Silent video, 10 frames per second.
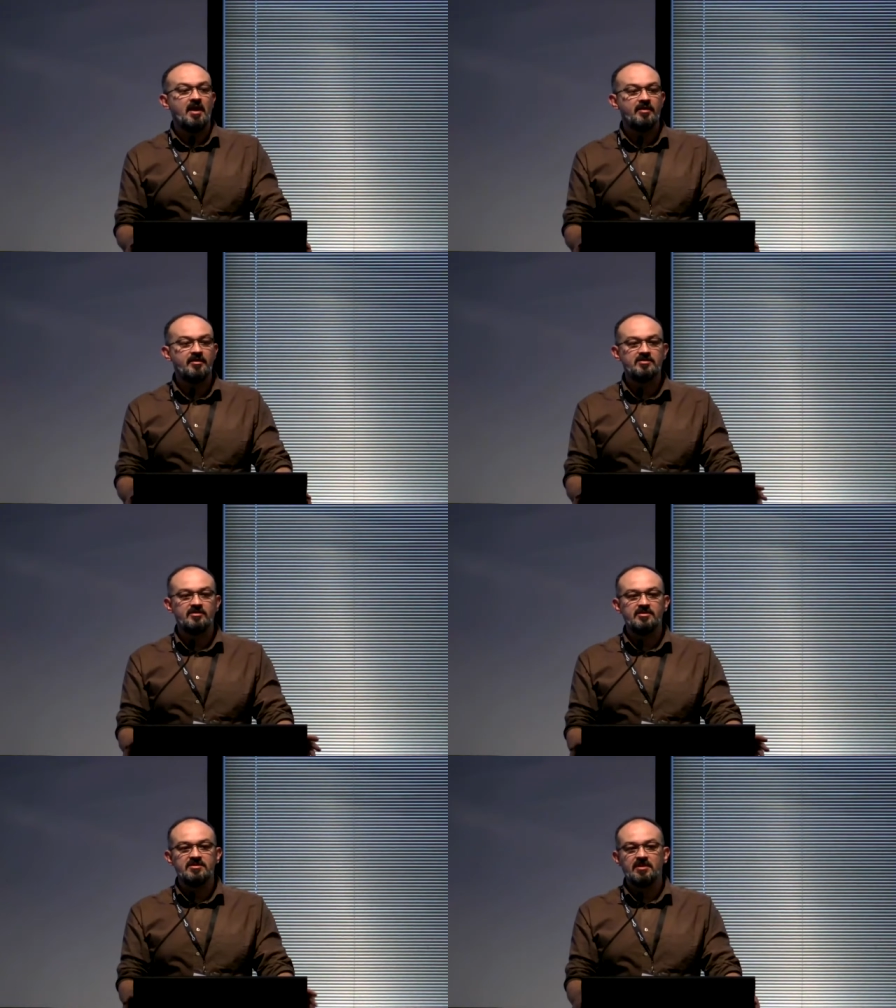And there's
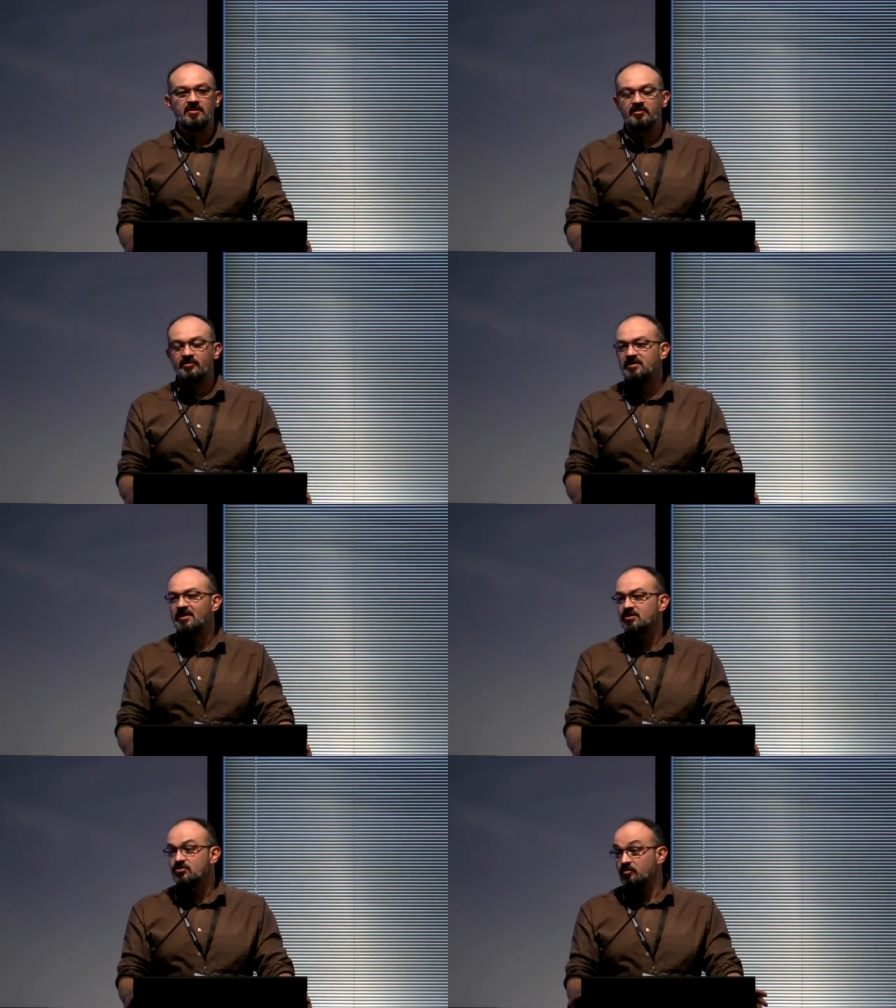obviously a lot of
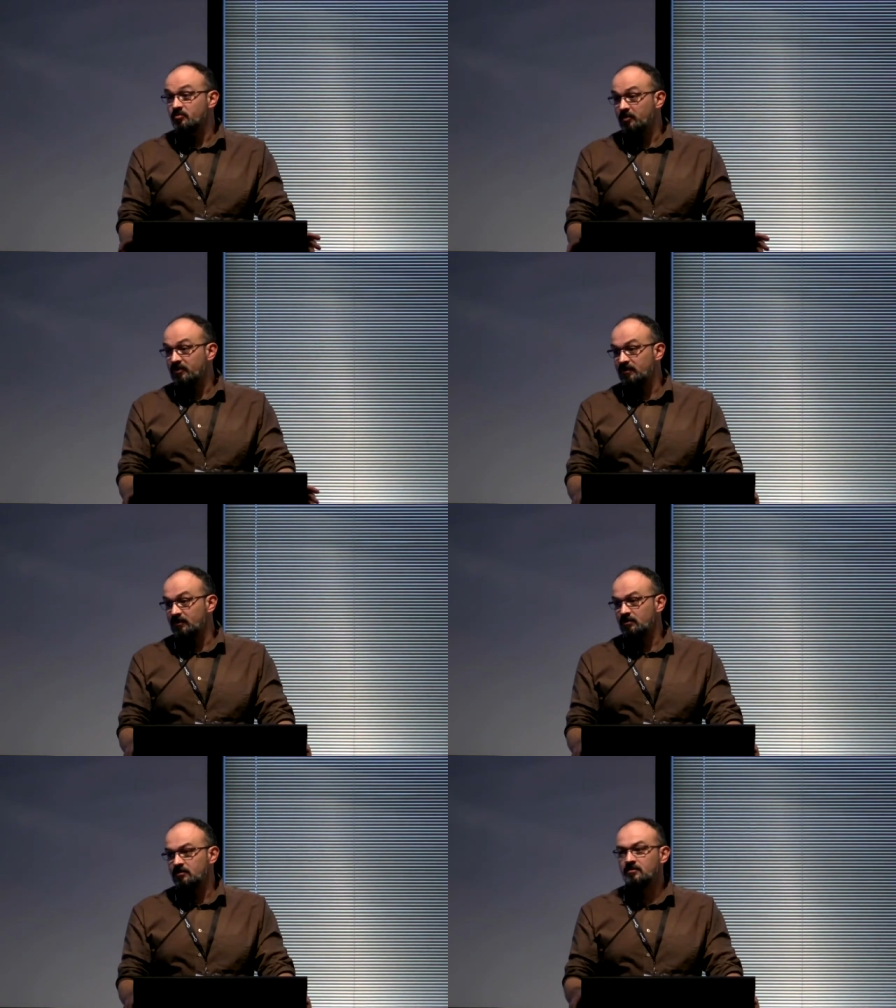intellectual
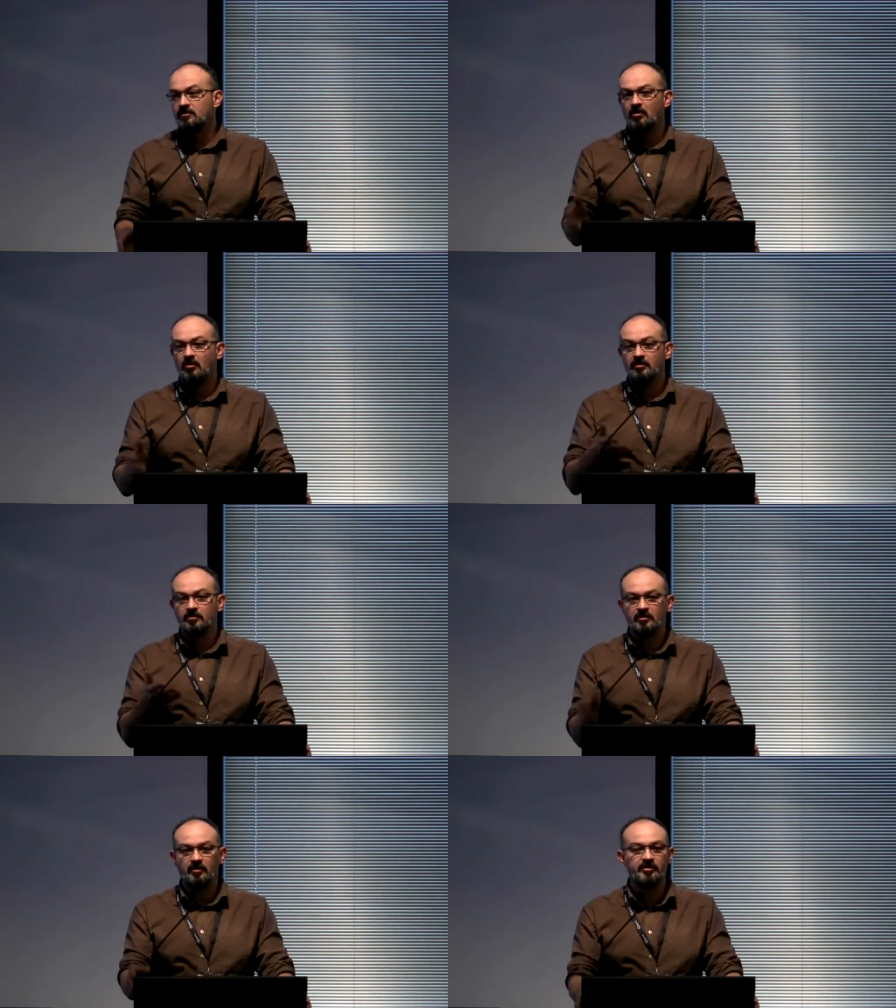property on,
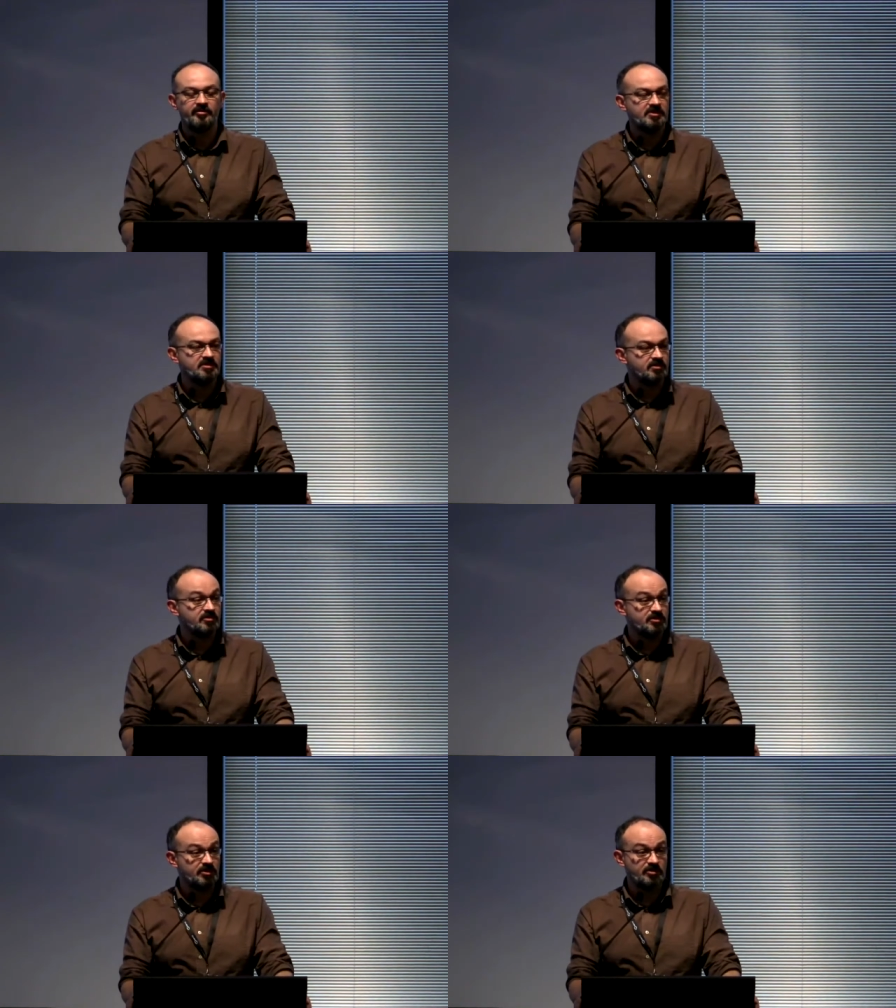on the research.
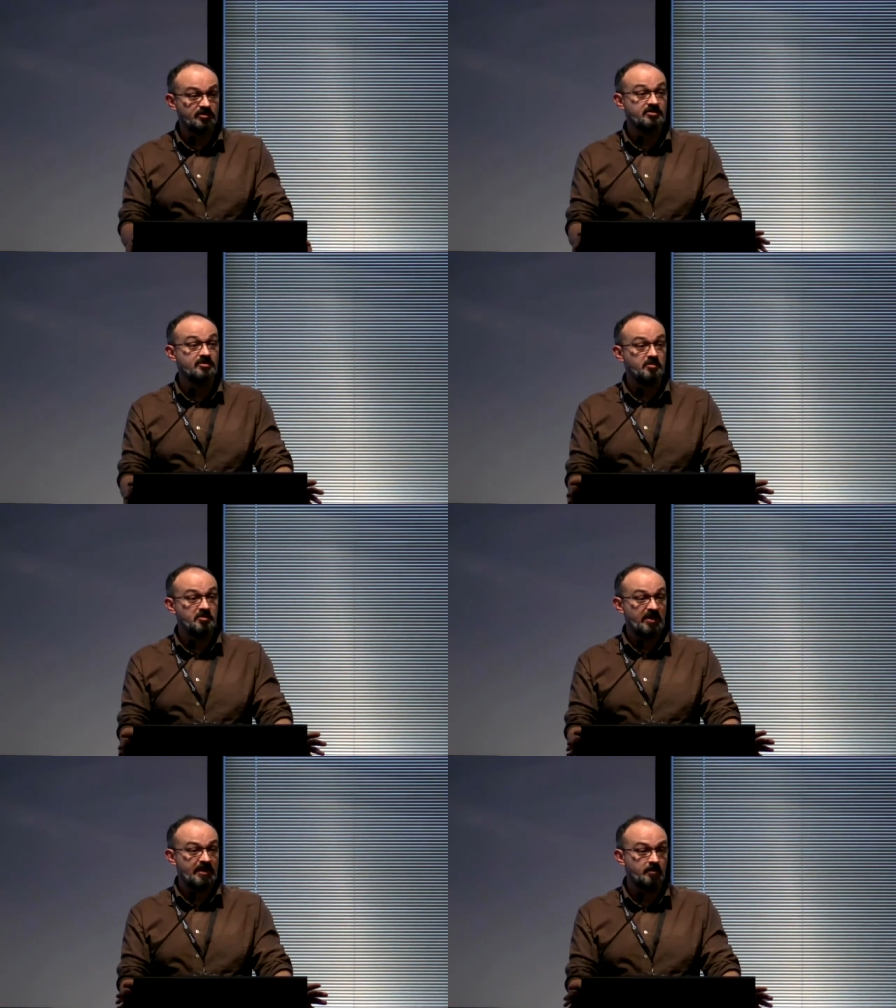So security is going to
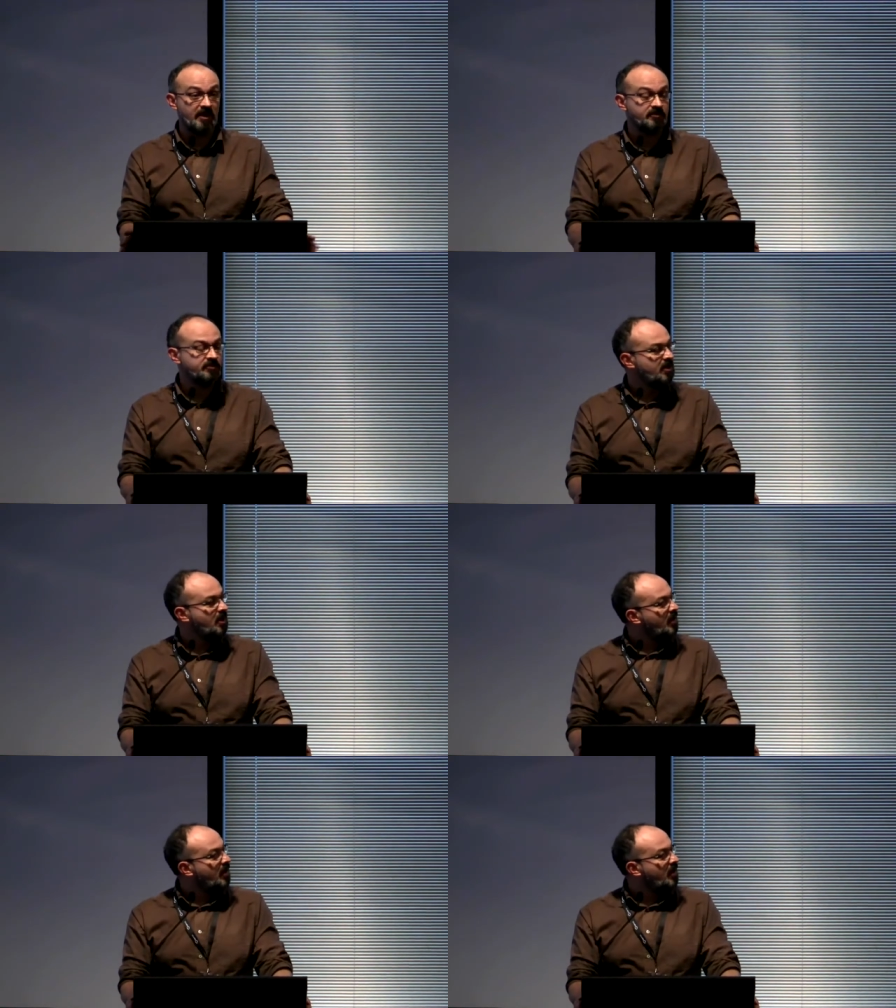be paramount.